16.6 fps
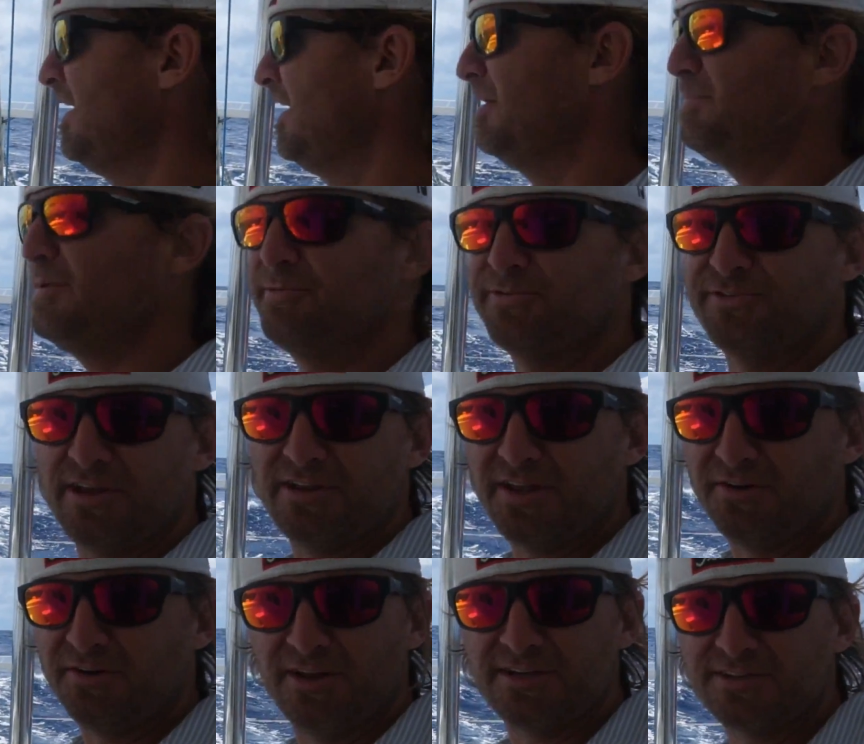And people say
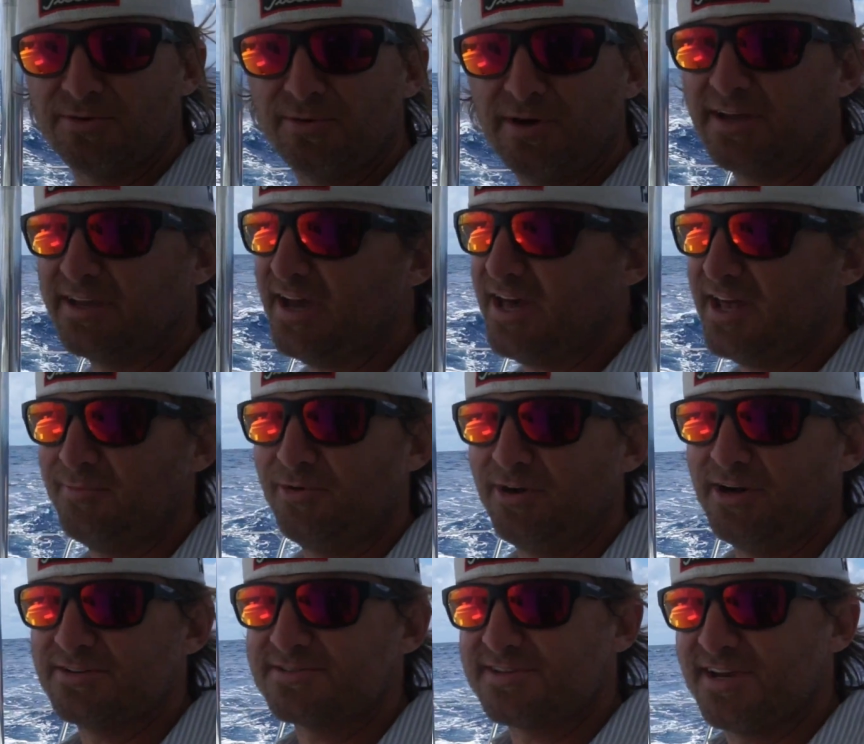they don't like the way a
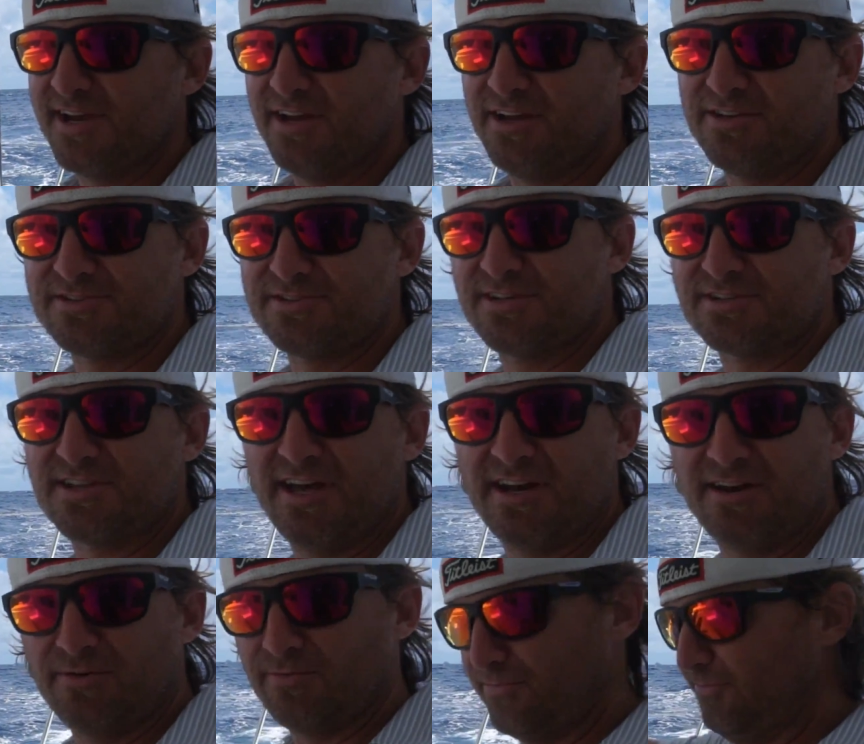catamaran sails. It's
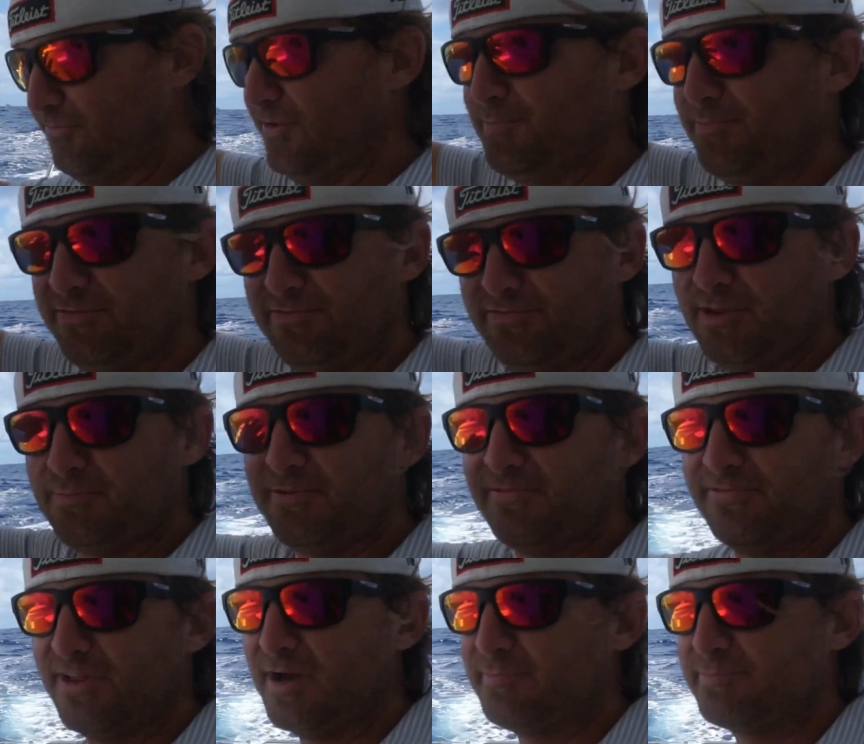kind of flippy
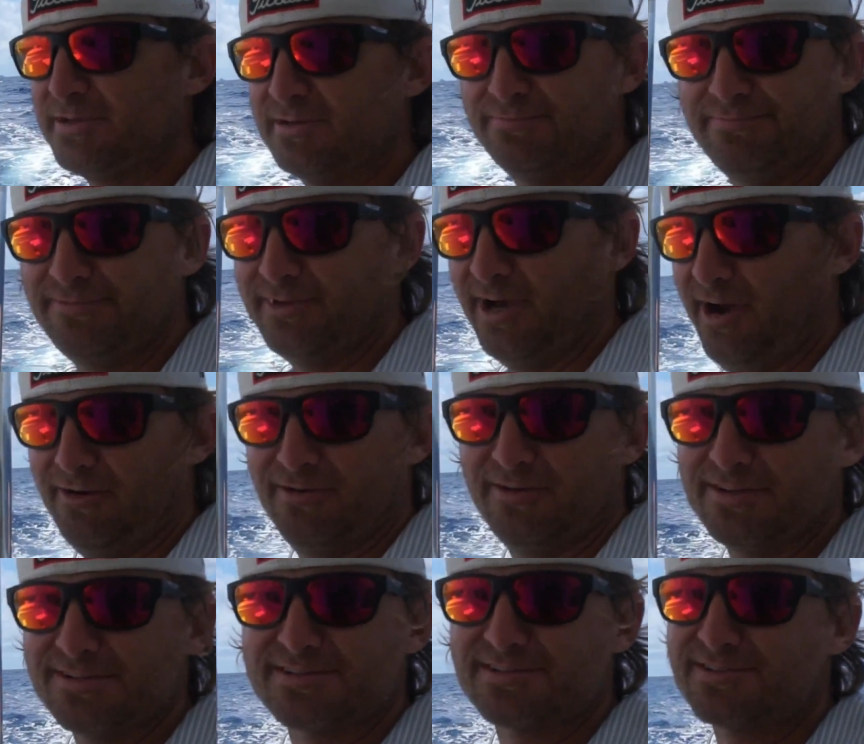floppy. No,
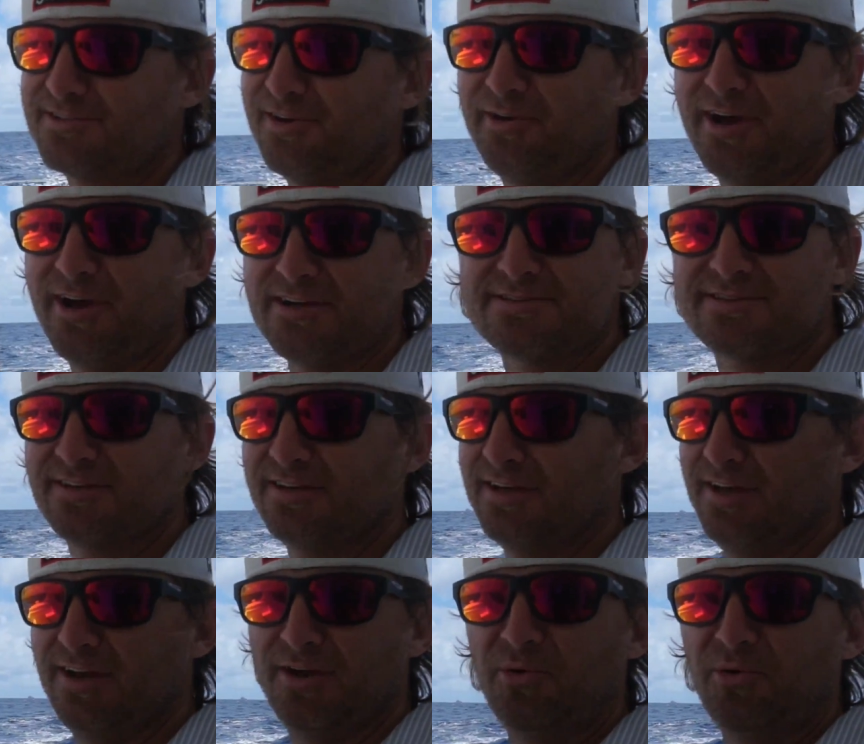this is so nice.
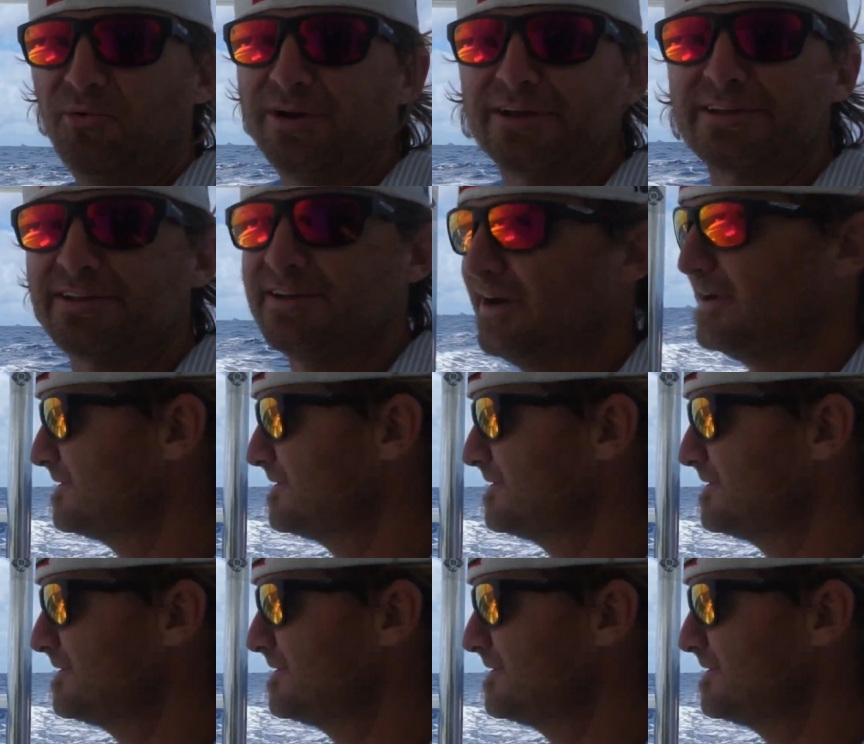Really nice,